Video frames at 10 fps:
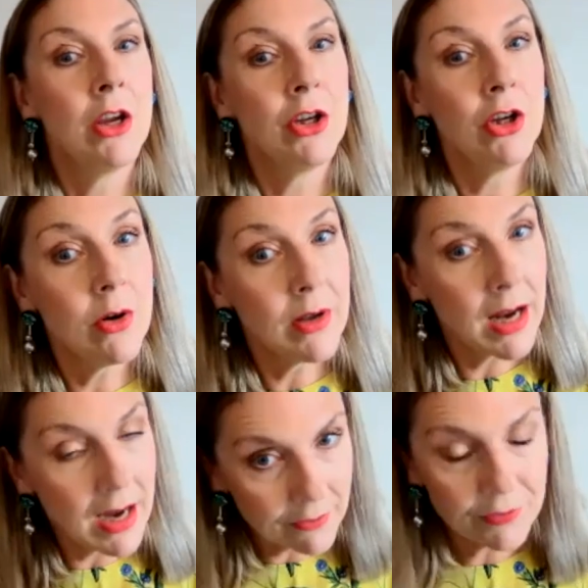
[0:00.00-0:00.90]
You don't
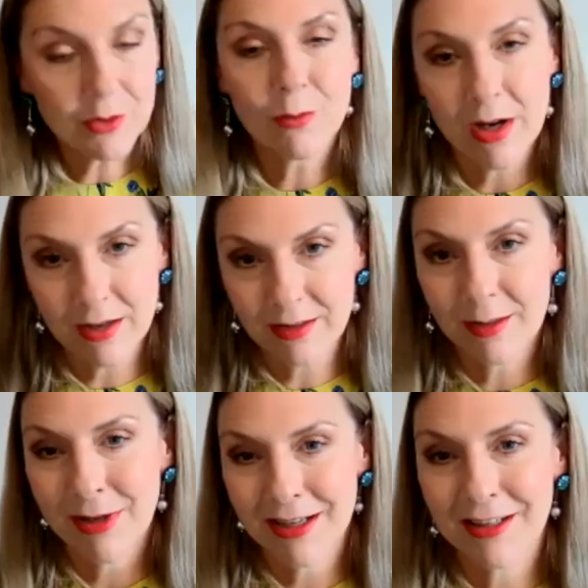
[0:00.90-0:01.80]
have to wait to
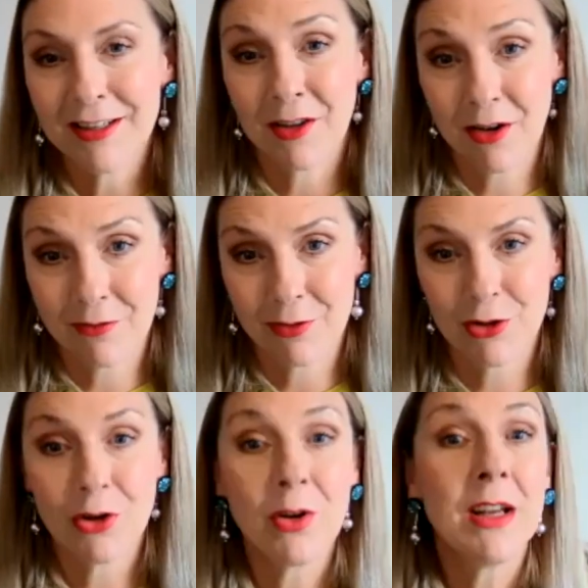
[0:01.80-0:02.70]
be discovered.
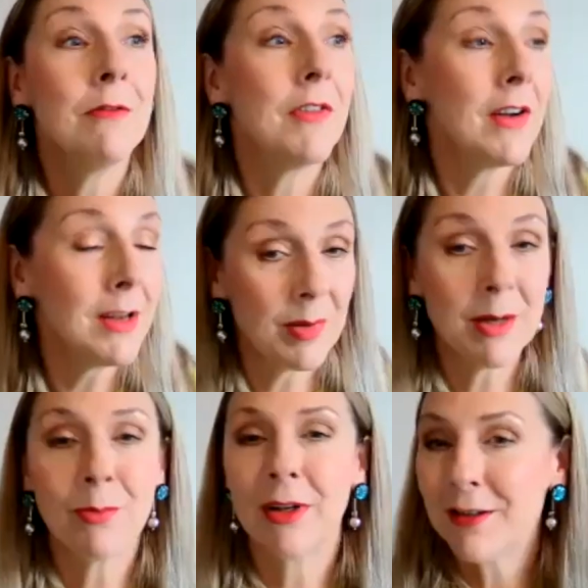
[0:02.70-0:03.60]
You can invite
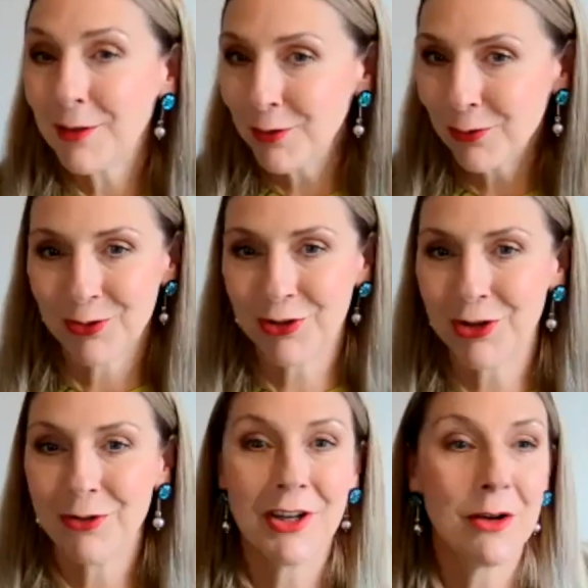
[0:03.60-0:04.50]
people into your
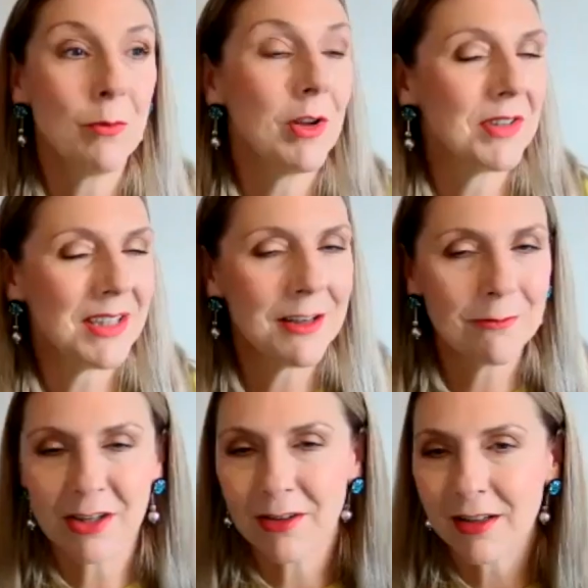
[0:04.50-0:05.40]
studio, whether it's in
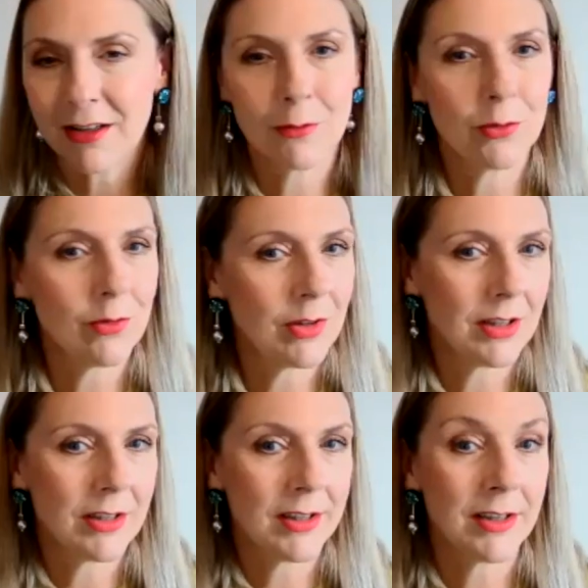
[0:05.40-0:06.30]
real life or
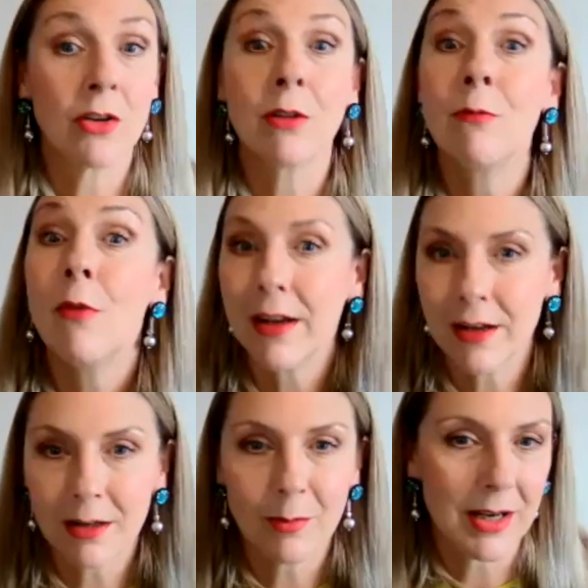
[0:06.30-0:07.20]
online, on a
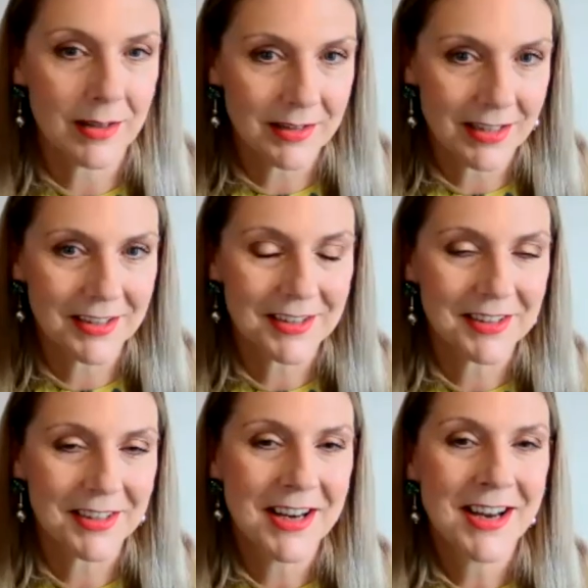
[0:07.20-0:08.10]
regular
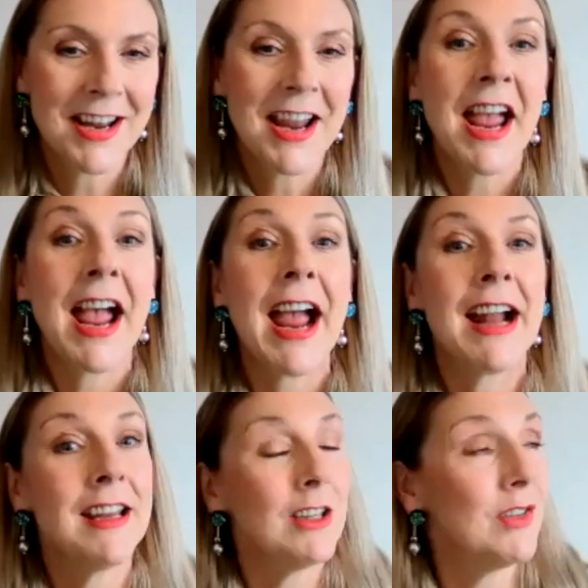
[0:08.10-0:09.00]
basis.
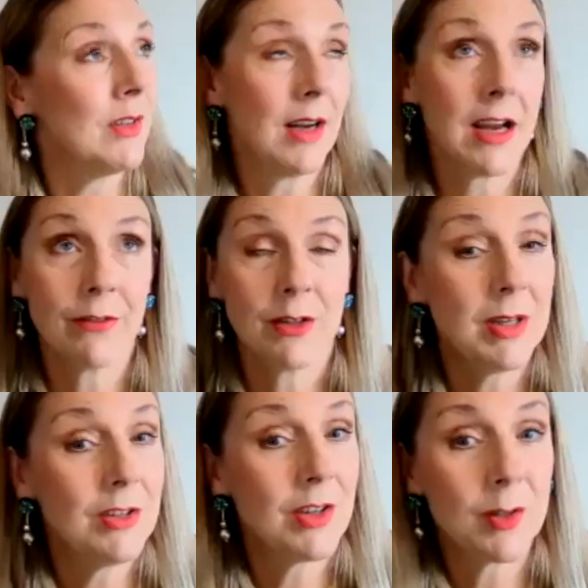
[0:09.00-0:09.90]
And it doesn't have to
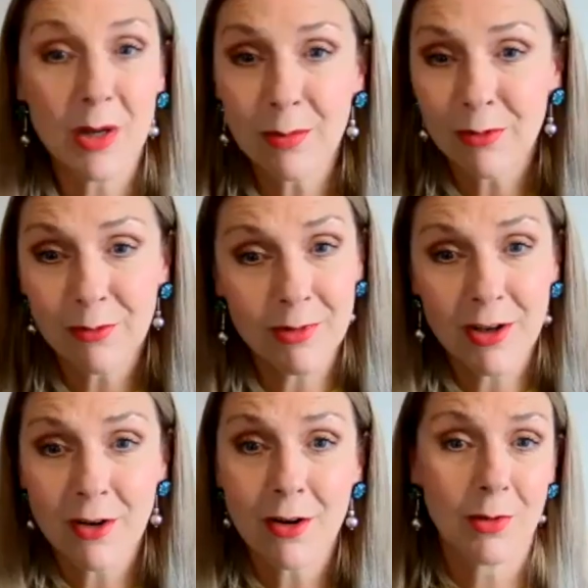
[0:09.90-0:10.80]
be just people from the
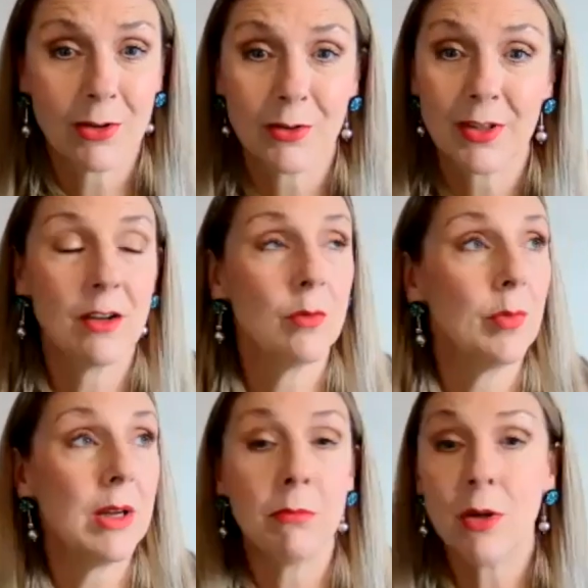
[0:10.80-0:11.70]
art world. It could
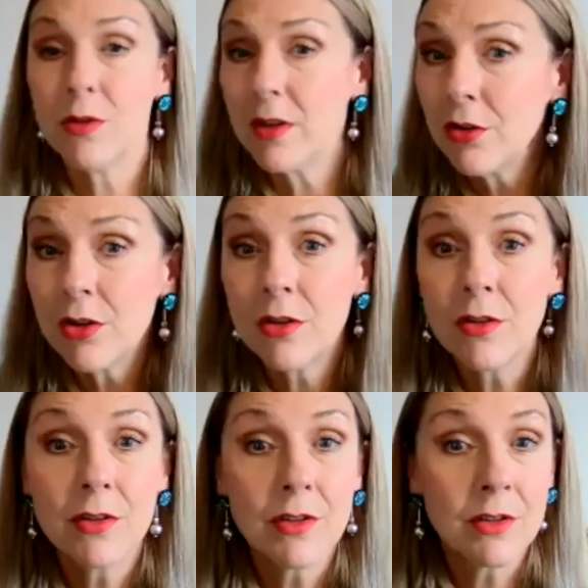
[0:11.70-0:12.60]
be
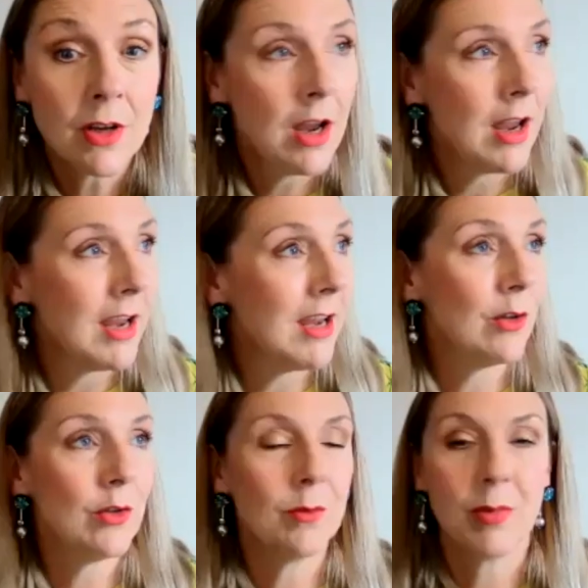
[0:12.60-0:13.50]
musicians, it
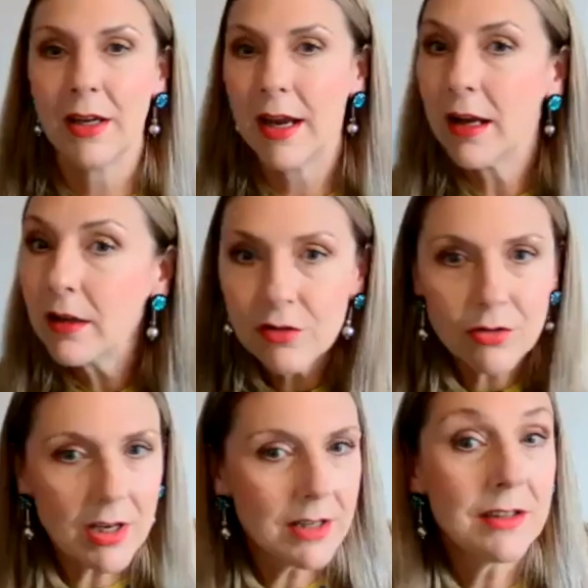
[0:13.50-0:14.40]
could be
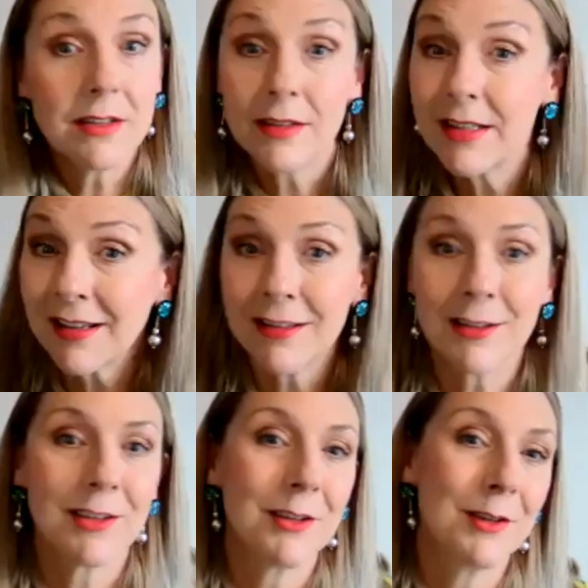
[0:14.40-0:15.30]
illustrators,
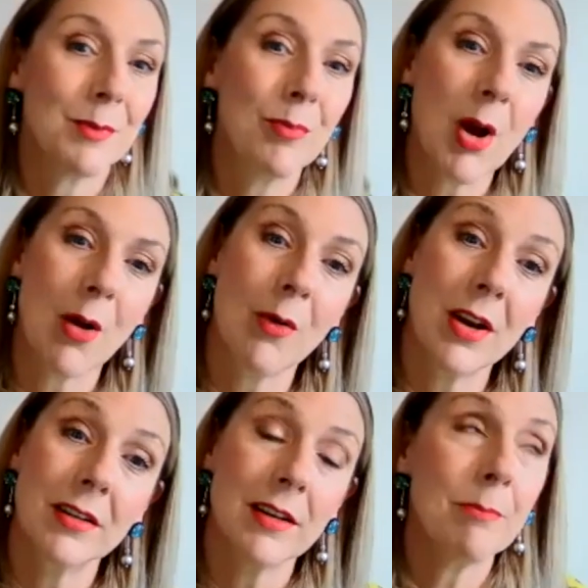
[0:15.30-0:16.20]
dancers,
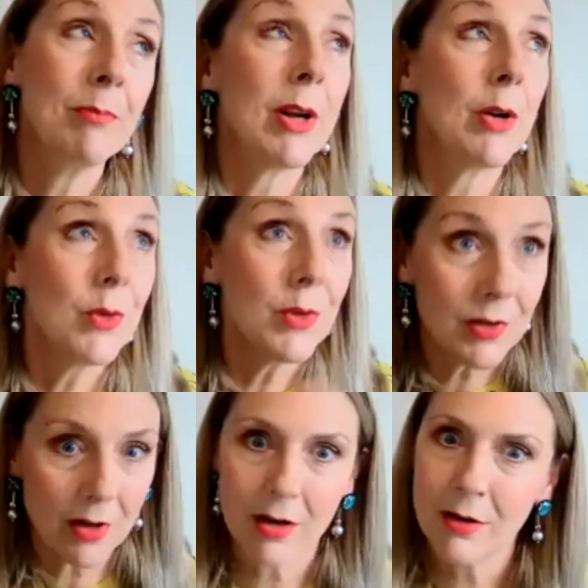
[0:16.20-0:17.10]
poets, but
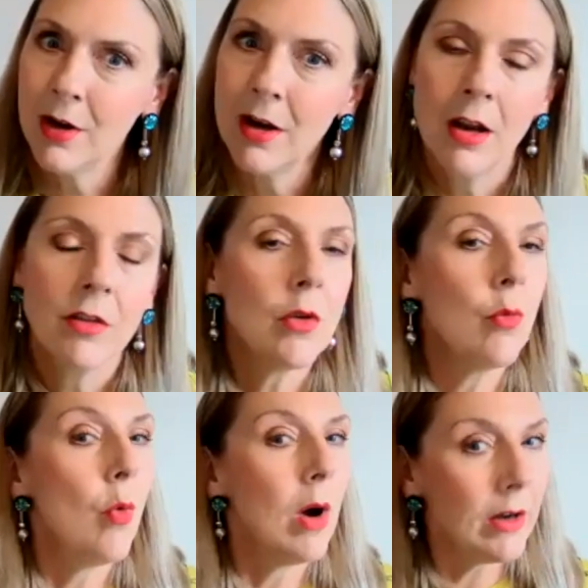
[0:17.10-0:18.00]
also the
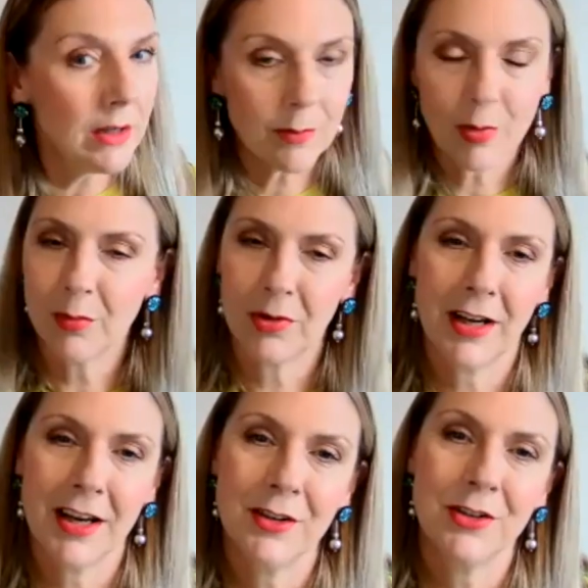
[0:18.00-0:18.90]
wider
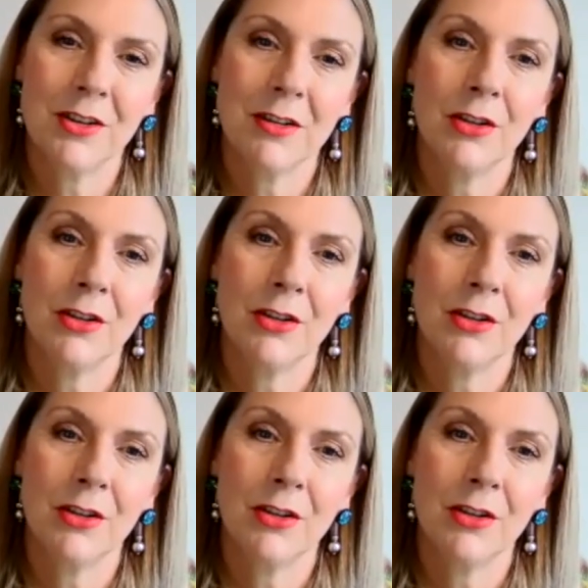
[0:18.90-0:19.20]
population.